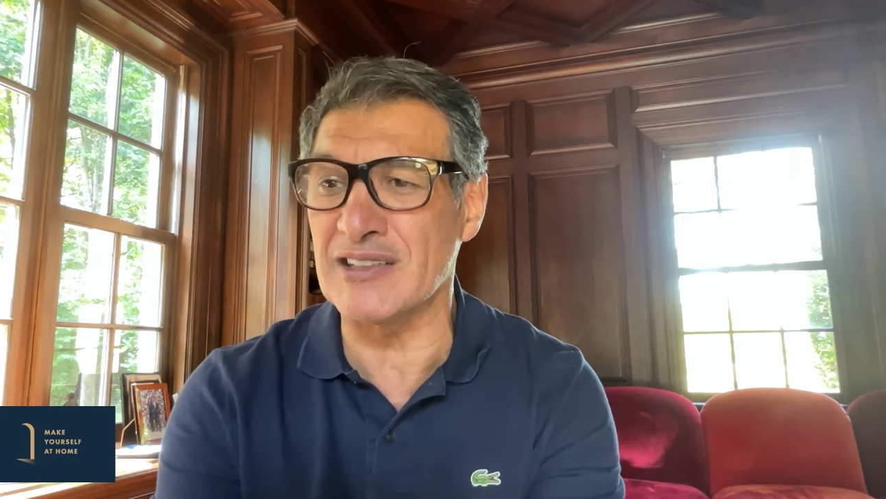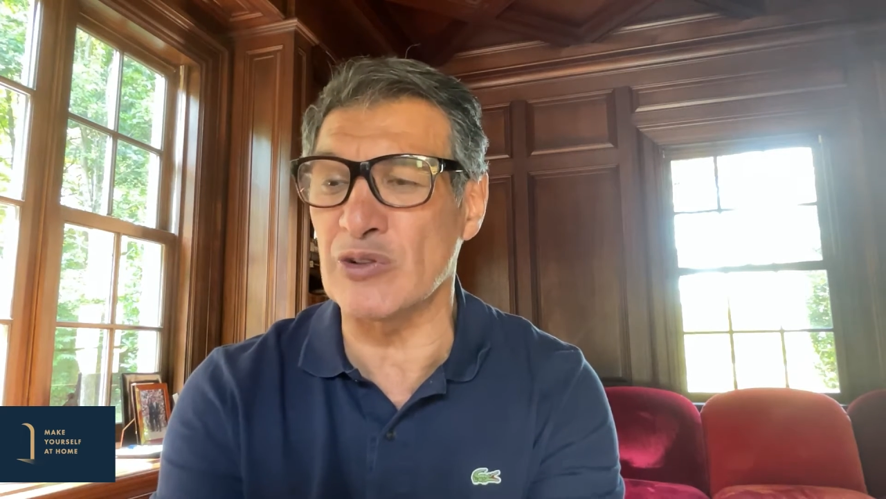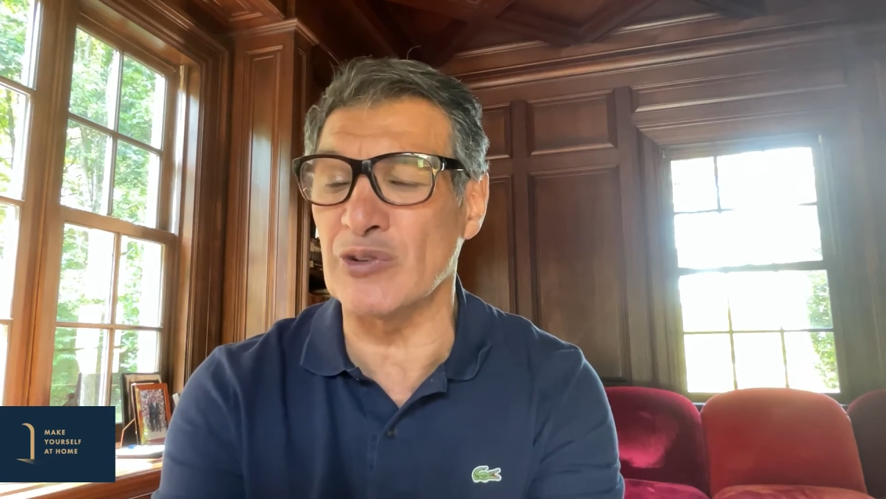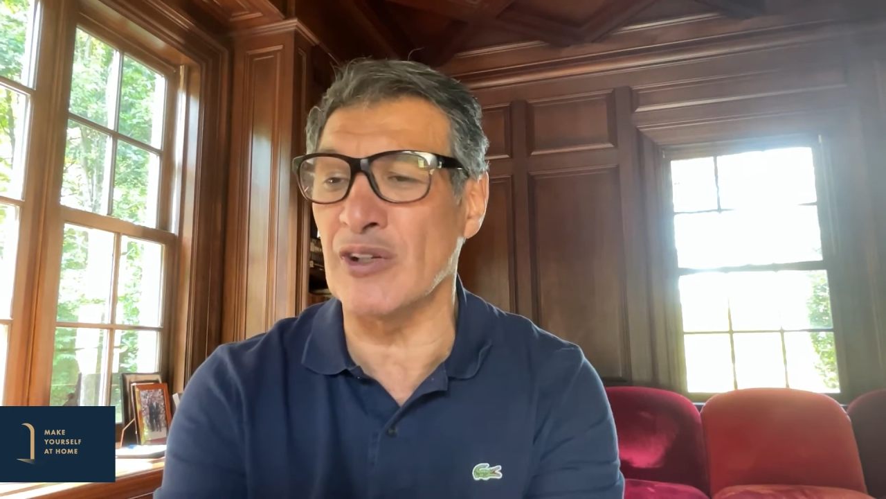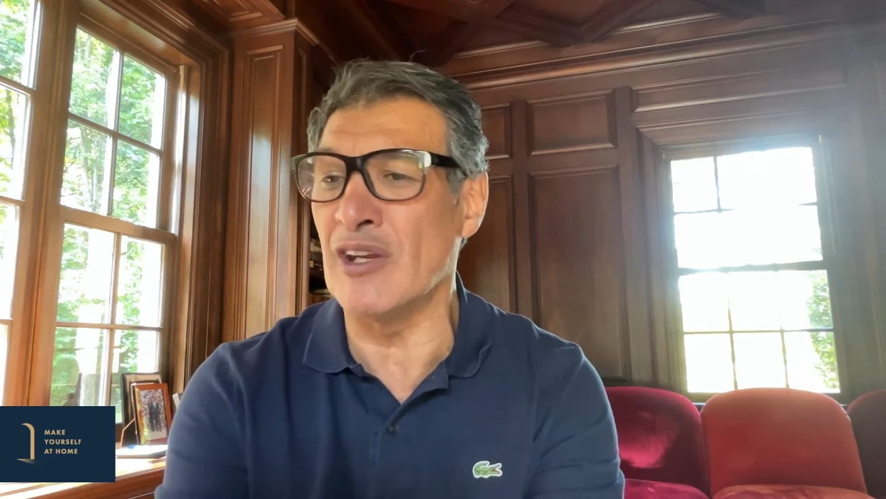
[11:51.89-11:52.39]

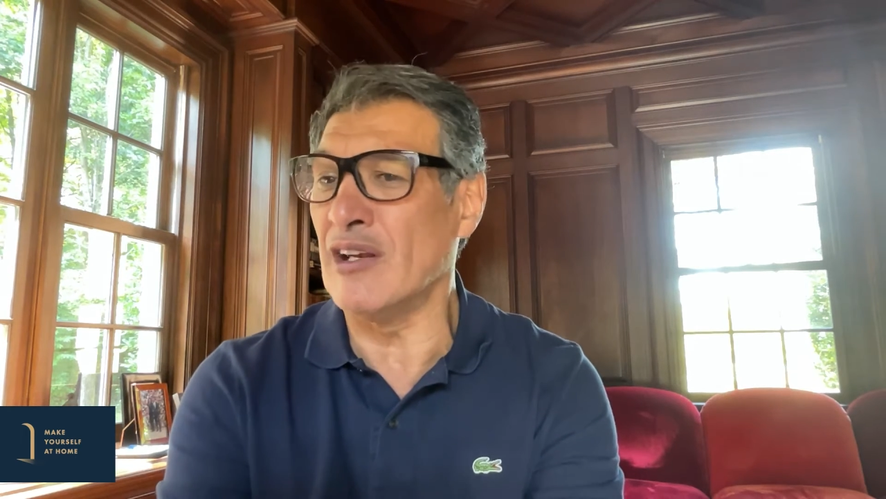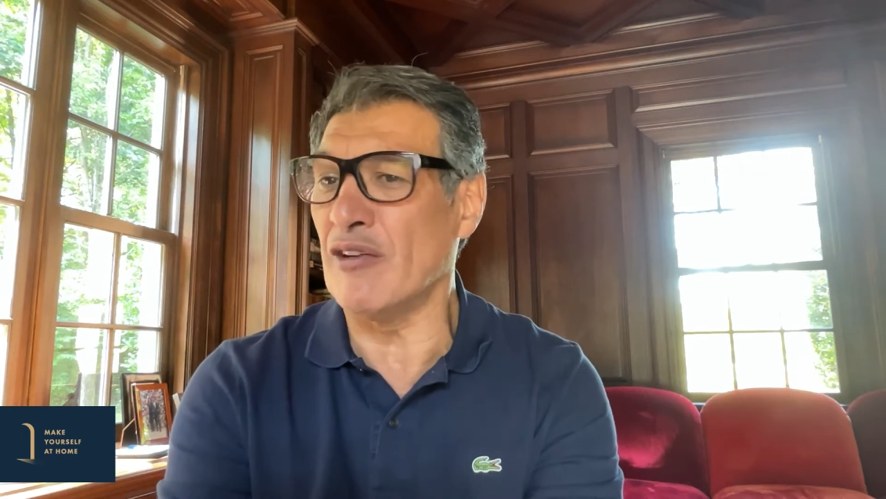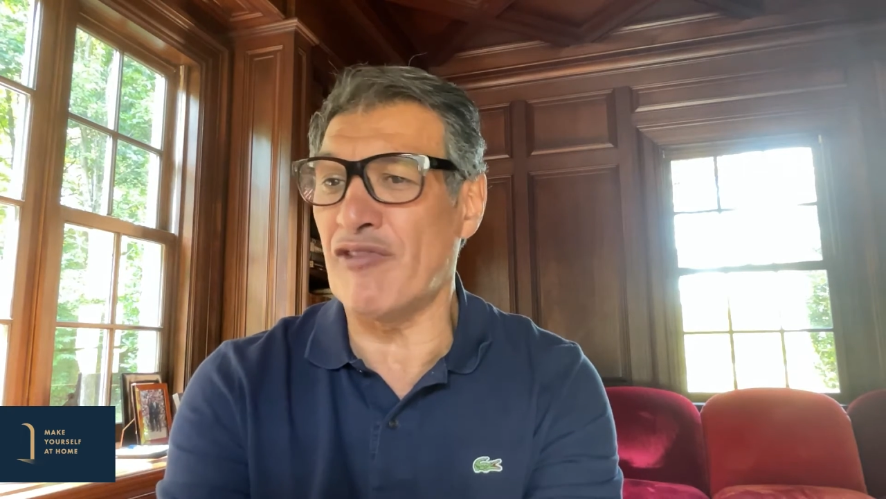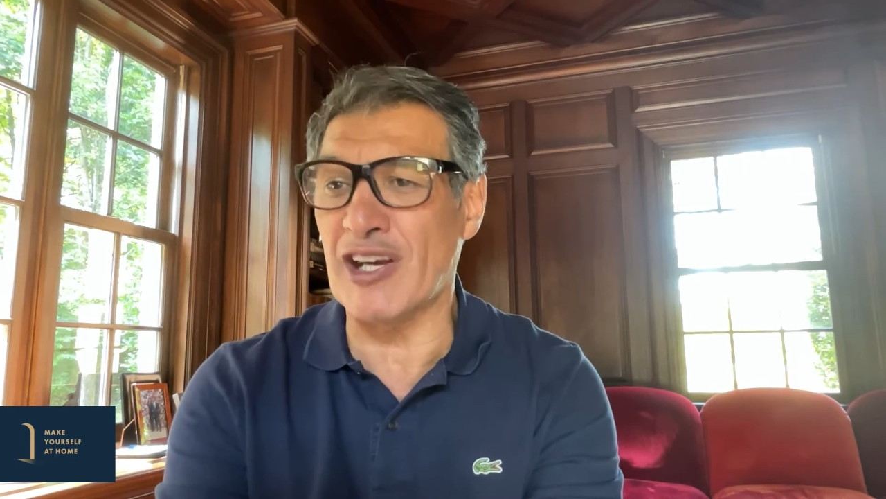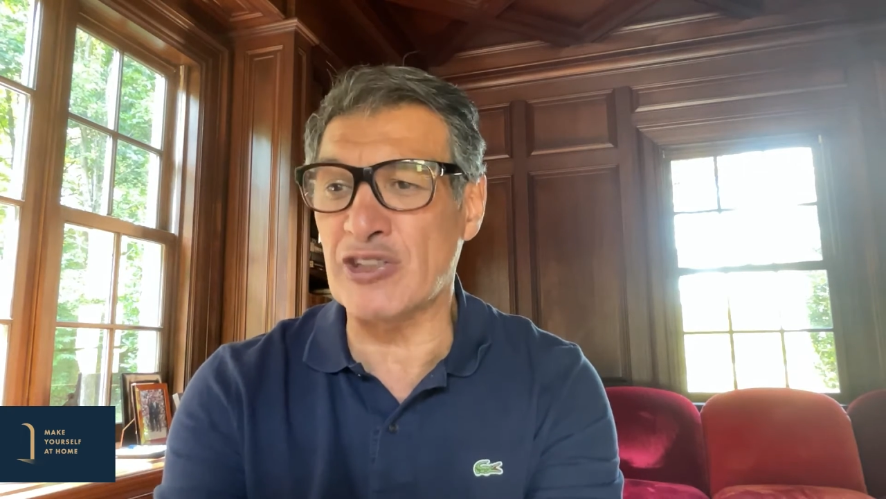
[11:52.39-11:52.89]
so
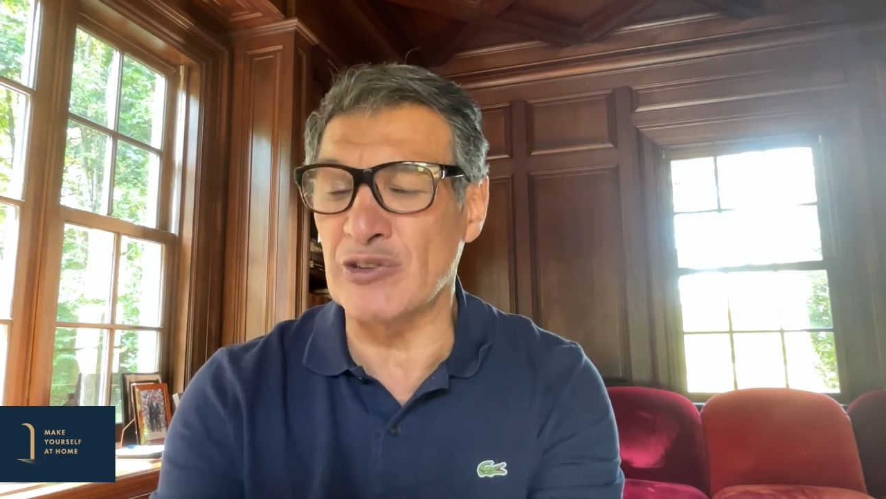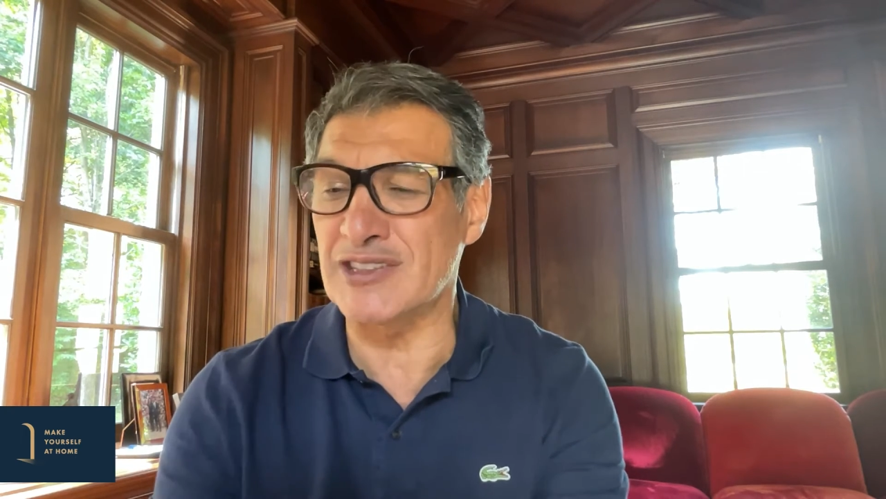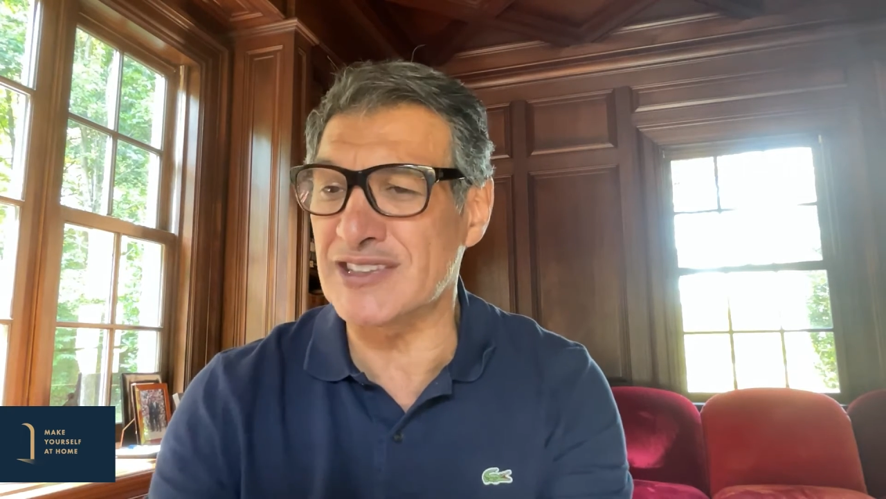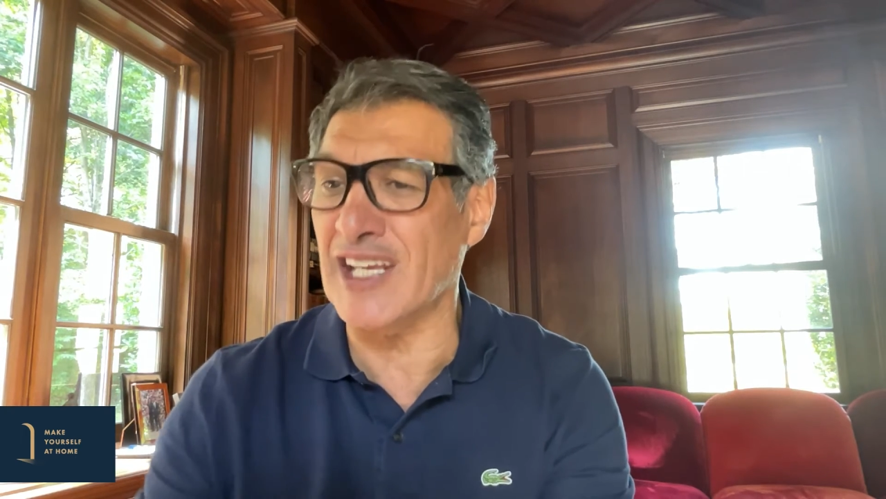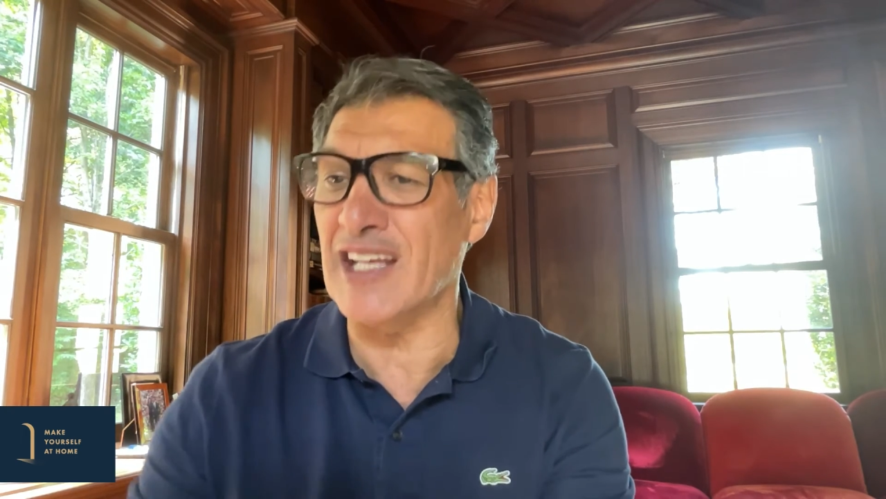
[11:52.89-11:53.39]
the fashion
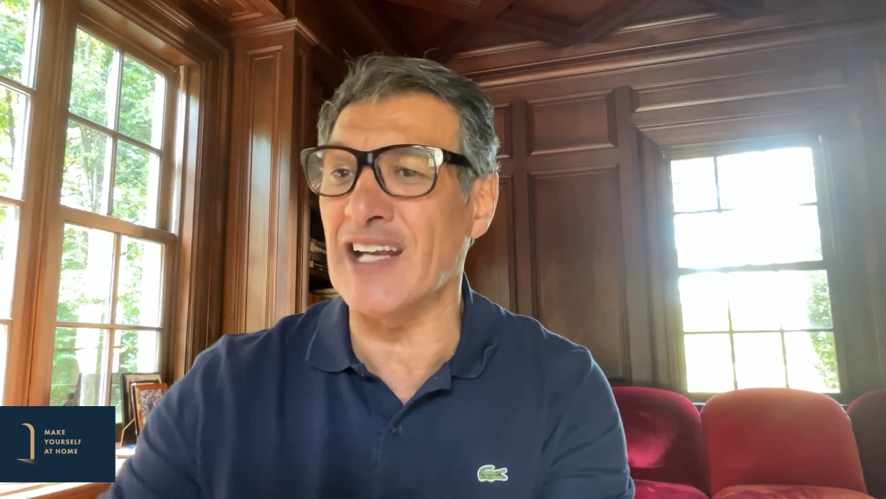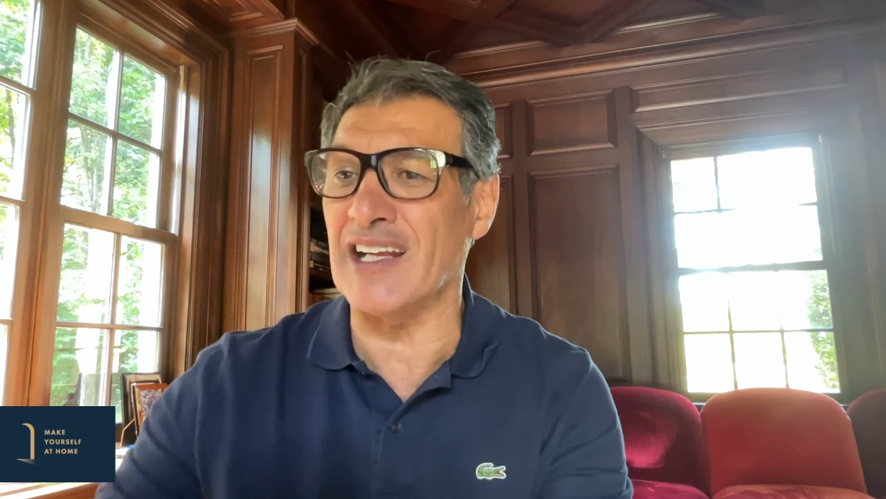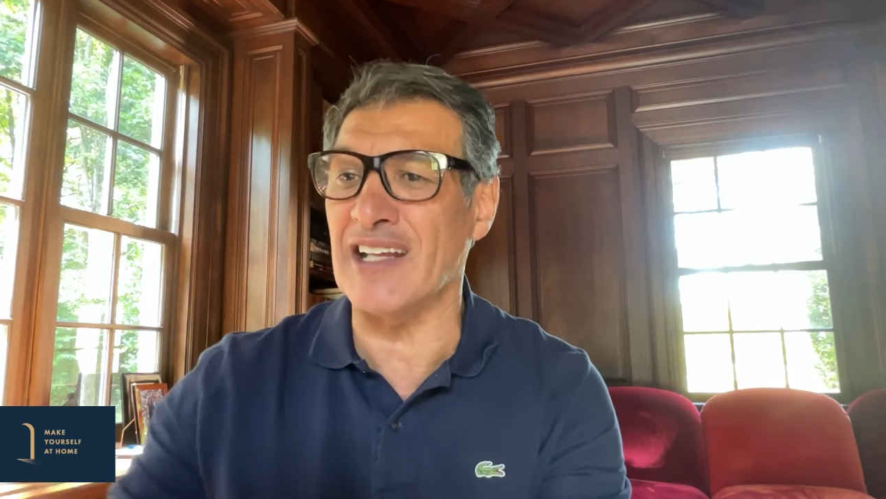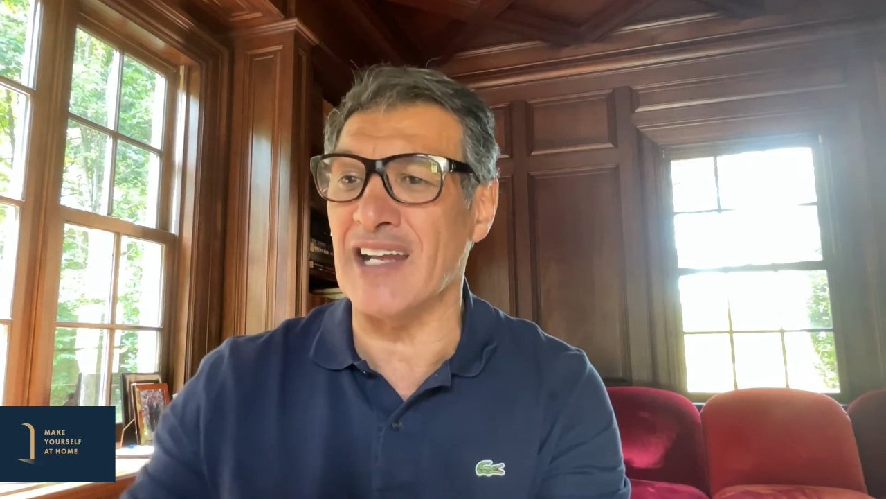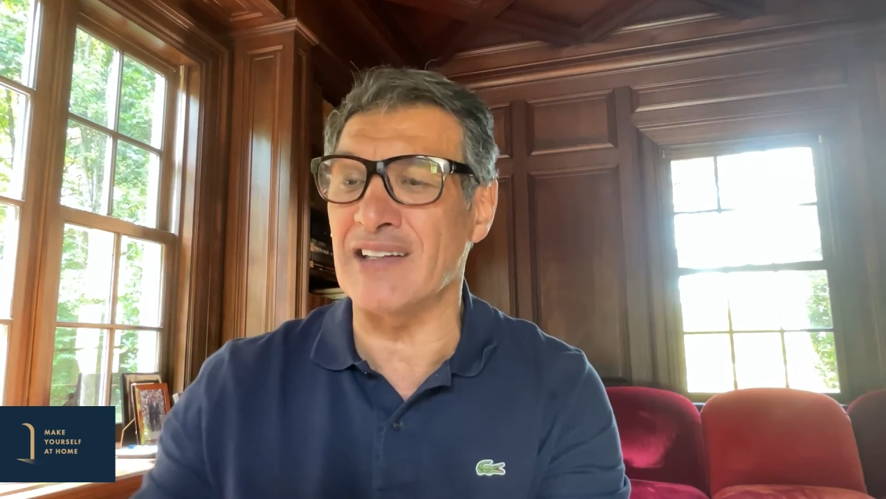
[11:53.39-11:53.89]
stayed
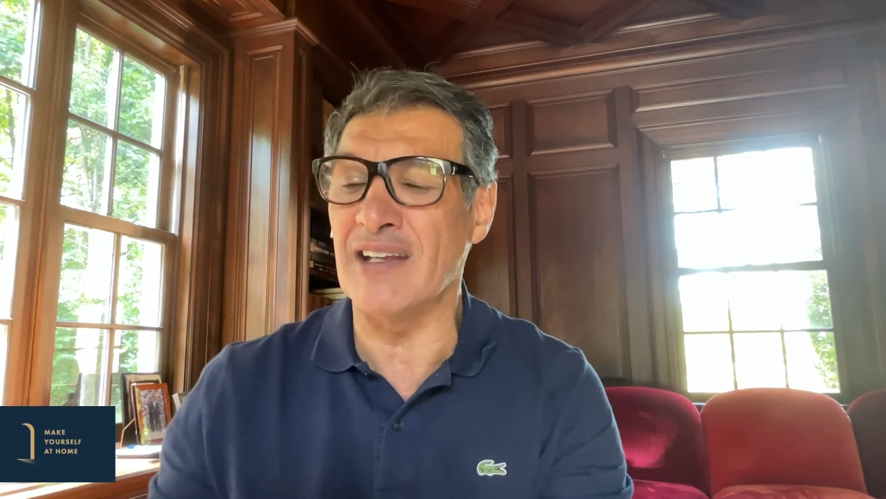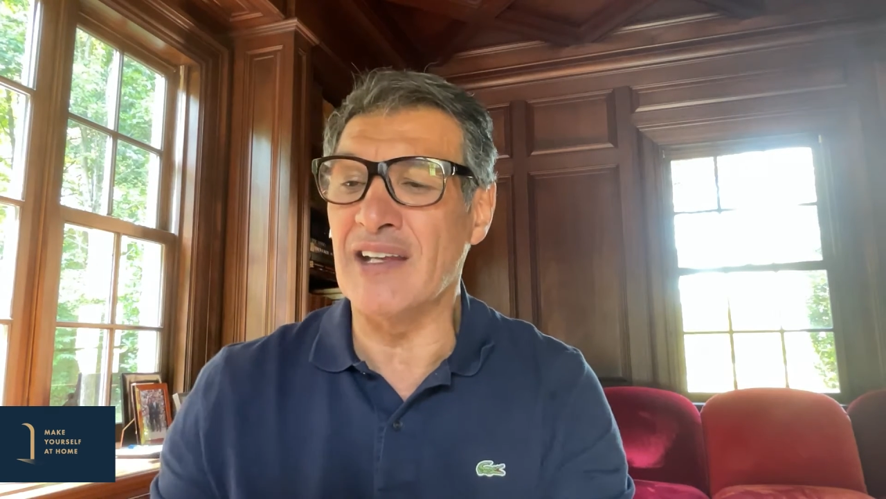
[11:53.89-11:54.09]
like that.